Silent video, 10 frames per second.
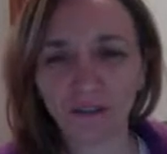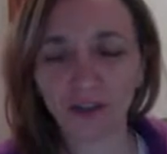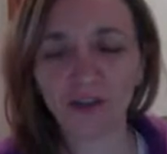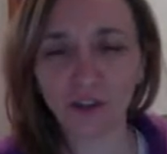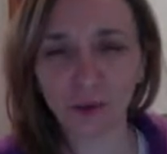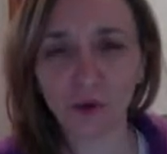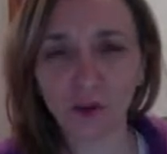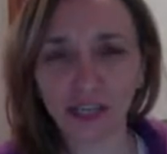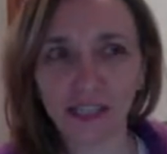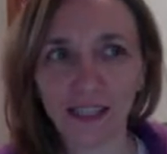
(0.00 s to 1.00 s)
know that your
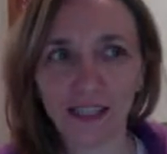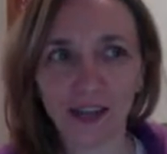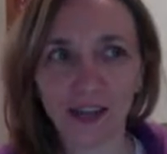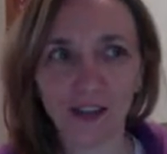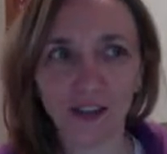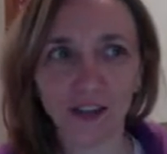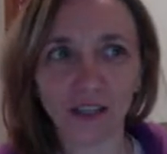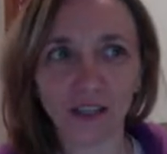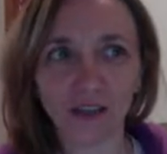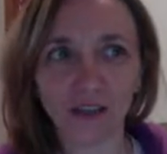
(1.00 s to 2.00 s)
body is
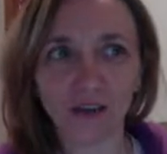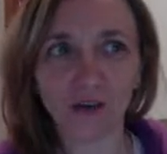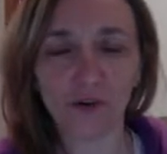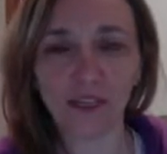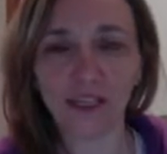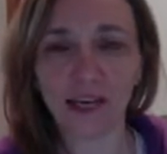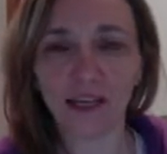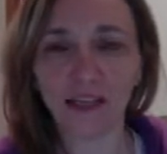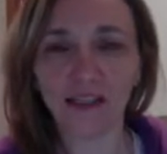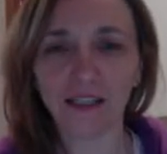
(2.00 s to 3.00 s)
actually not
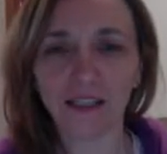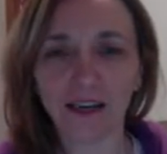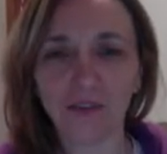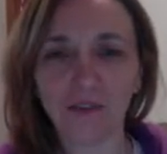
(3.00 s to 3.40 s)
attacking itself,